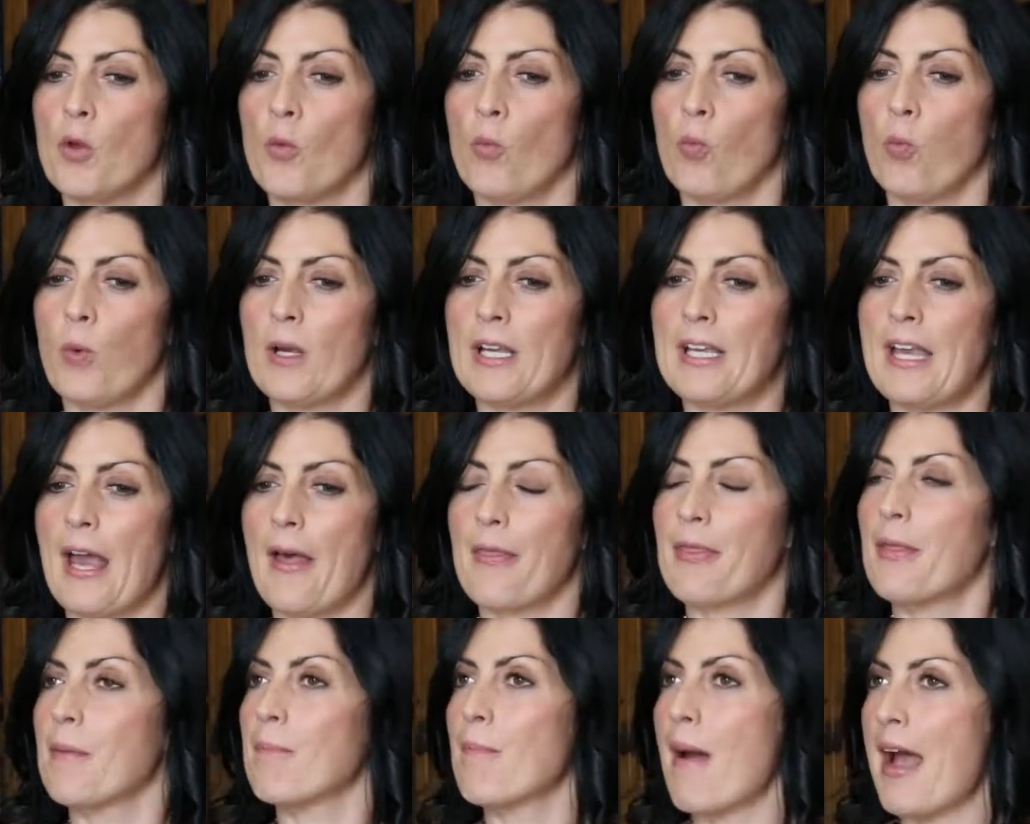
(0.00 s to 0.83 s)
we
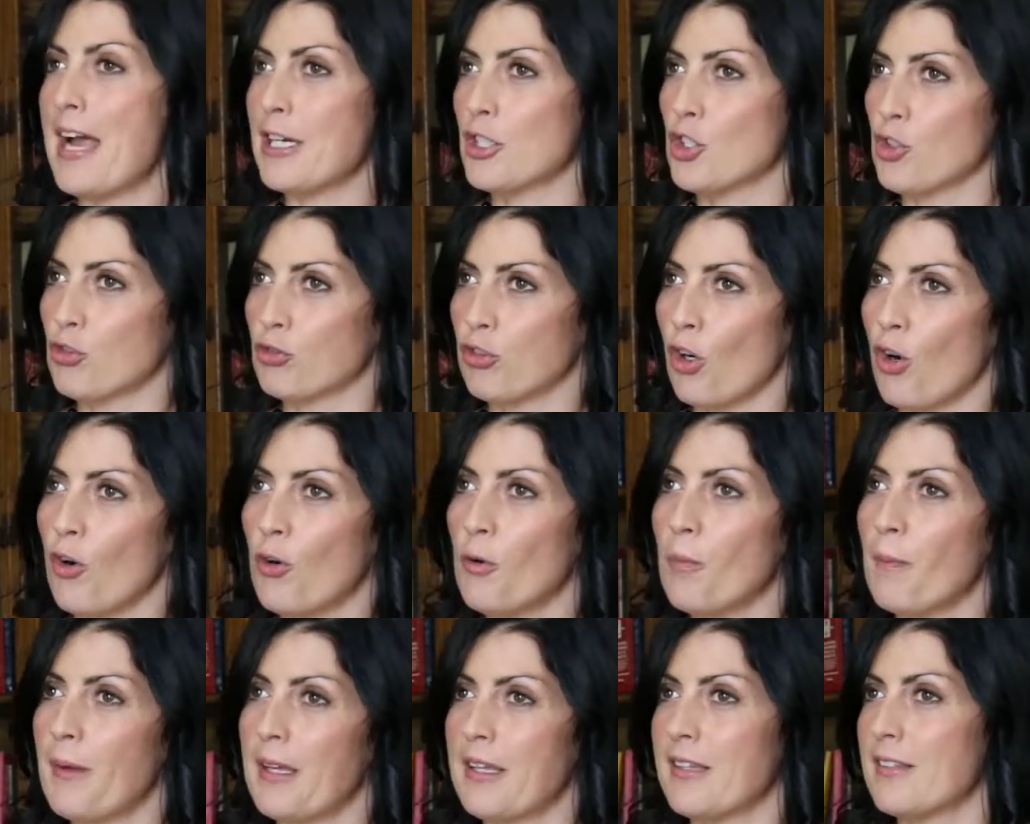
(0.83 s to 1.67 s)
get the match
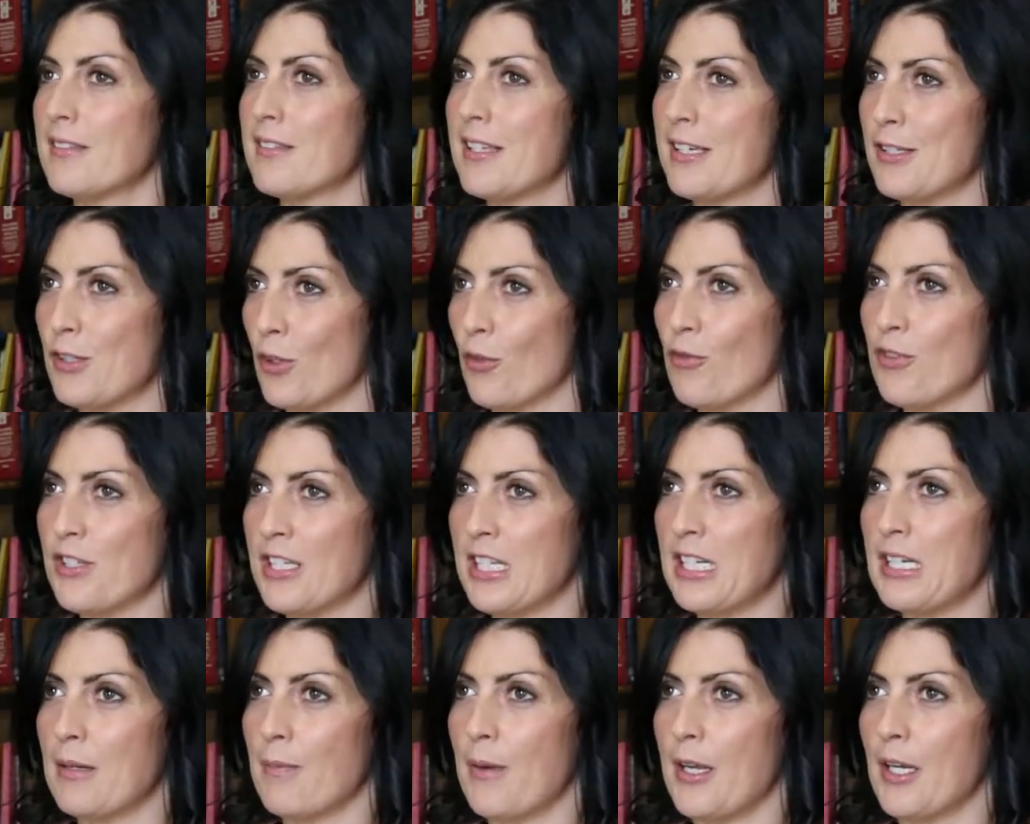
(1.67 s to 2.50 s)
wrong, because there's
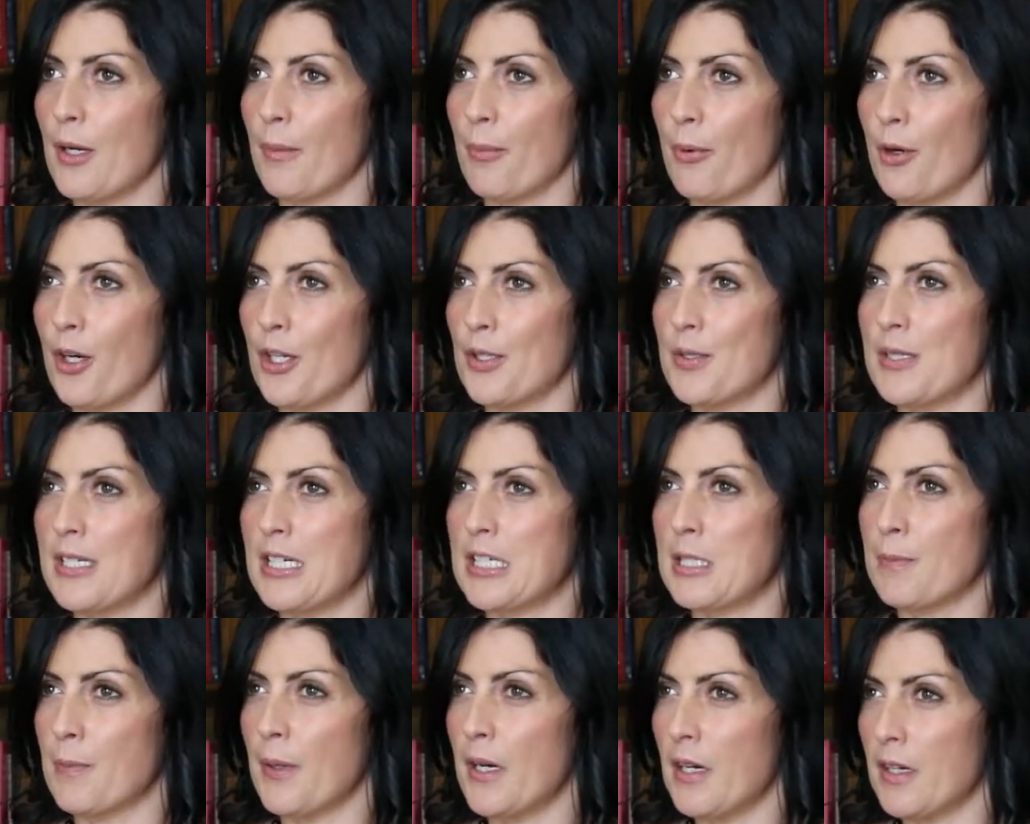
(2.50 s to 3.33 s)
obviously been a
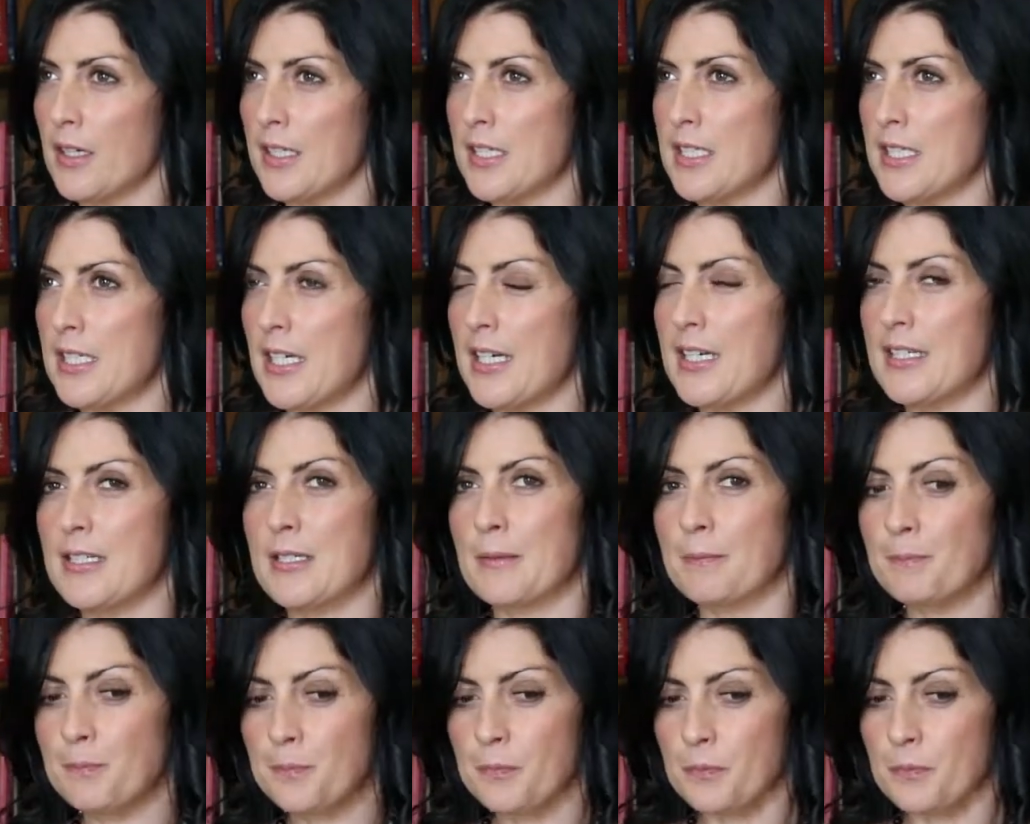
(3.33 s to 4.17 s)
process behind it,